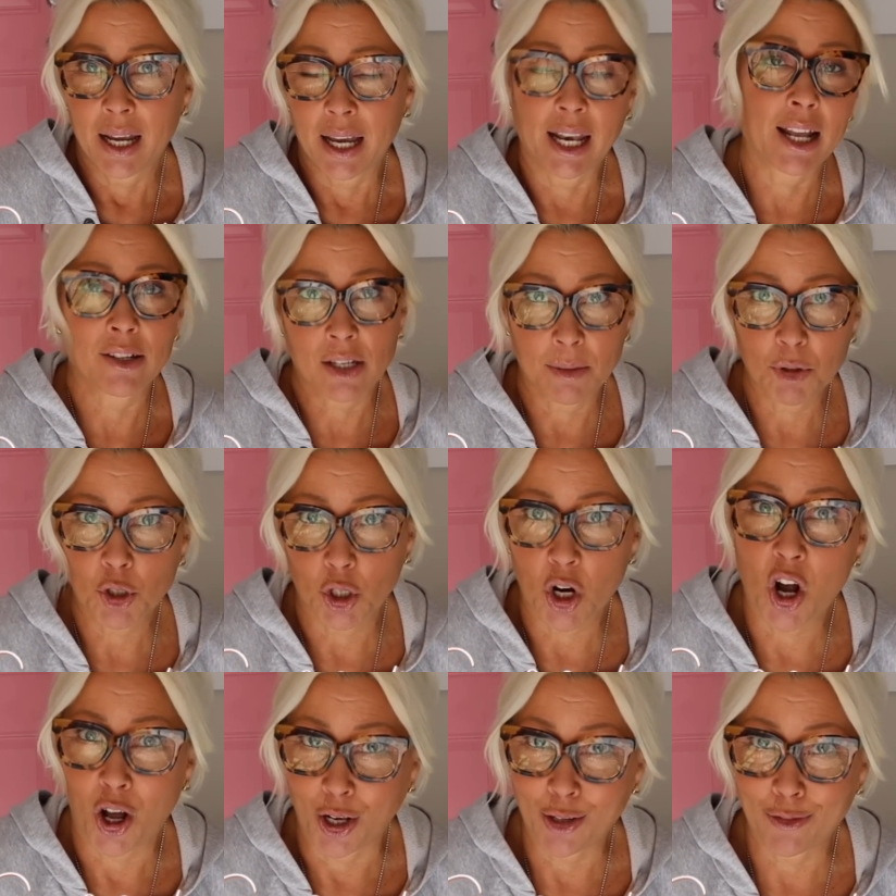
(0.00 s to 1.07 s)
and as I'm sure
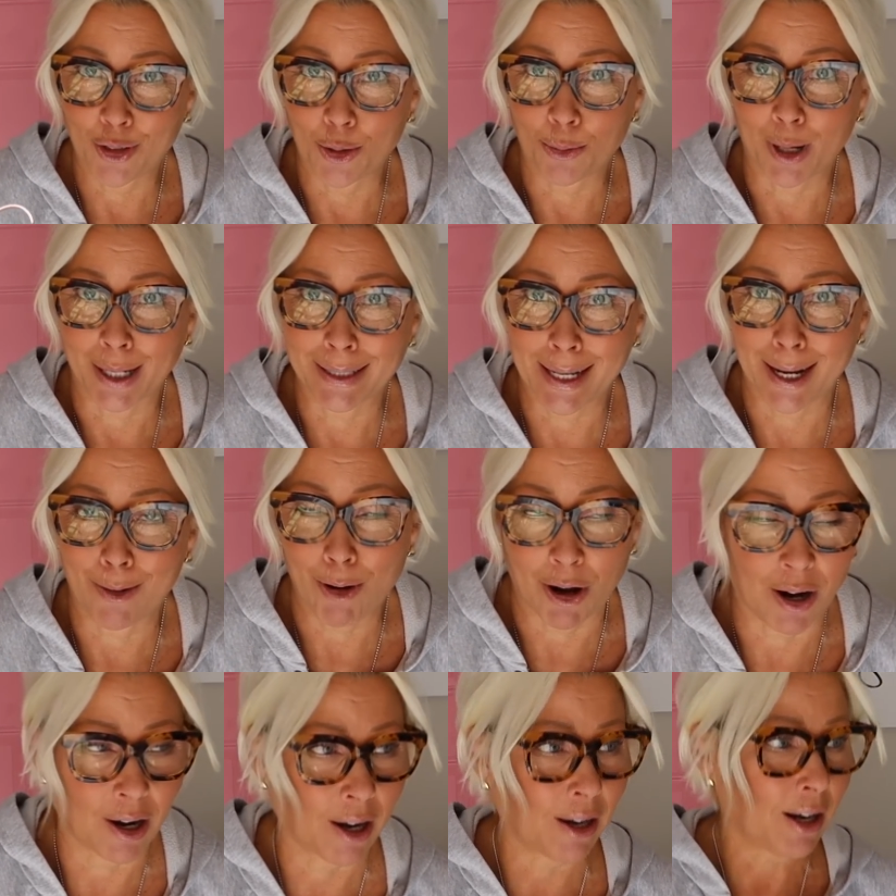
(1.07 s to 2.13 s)
all of you right now
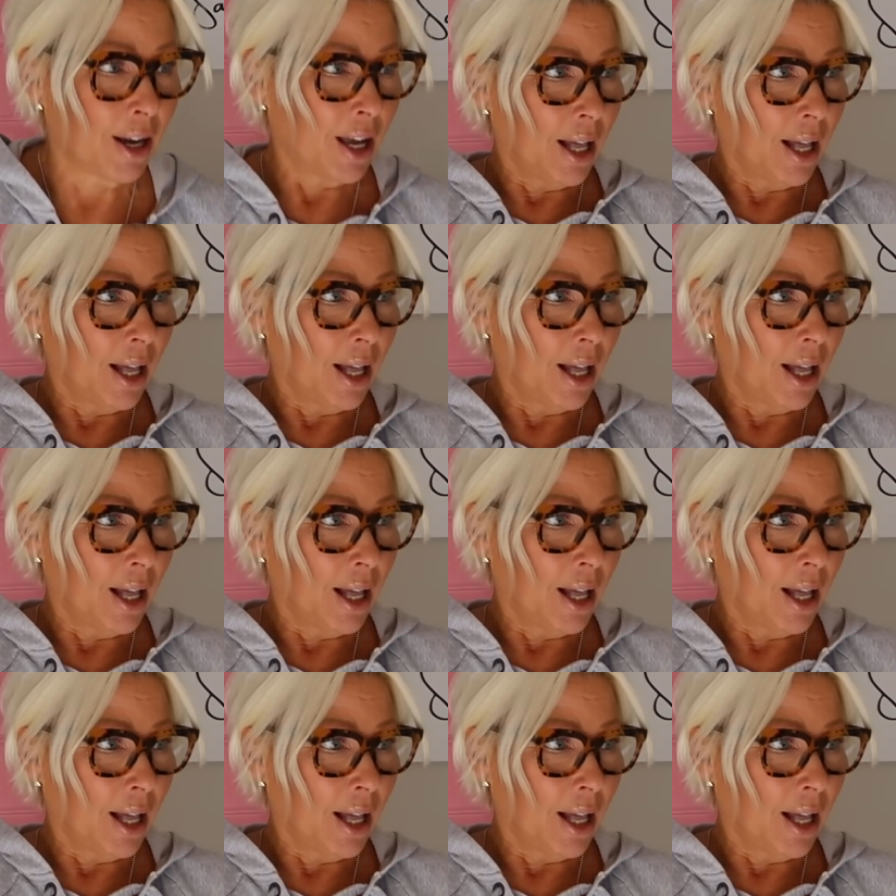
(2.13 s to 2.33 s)
are,